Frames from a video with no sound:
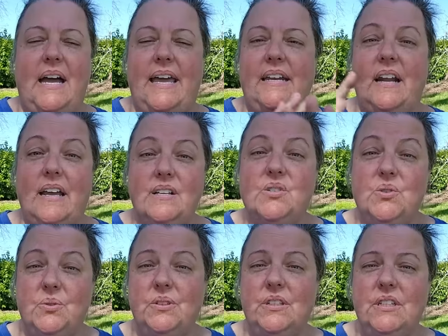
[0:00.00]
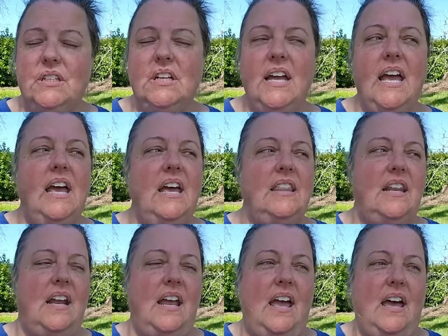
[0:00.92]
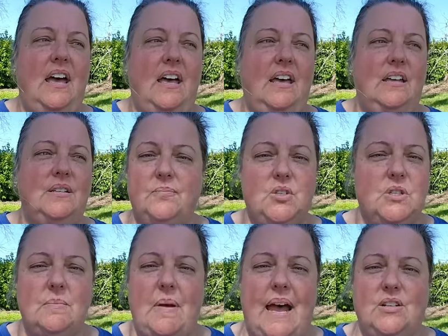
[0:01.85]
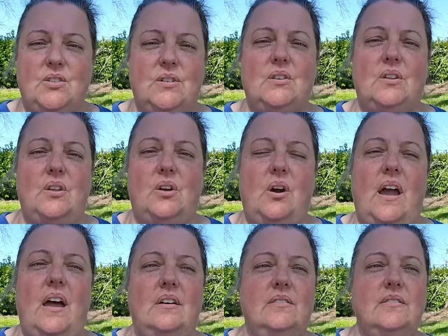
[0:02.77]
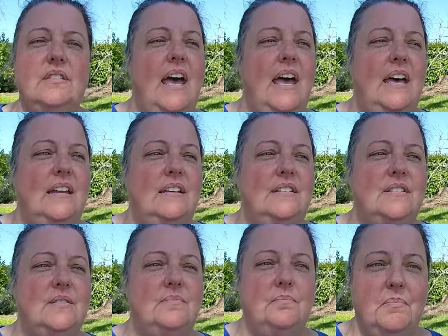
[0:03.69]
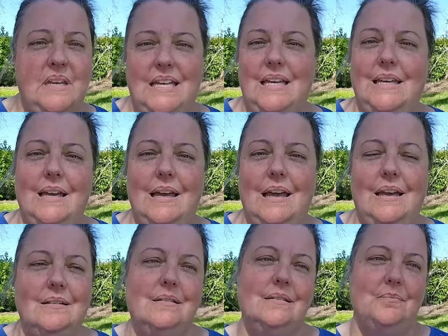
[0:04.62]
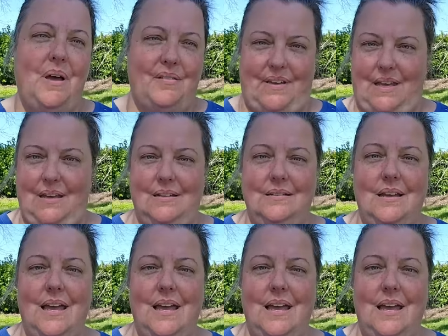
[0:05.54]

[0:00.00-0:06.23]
I had an ice cooler and then I had just a mattress on the ground and me and my van.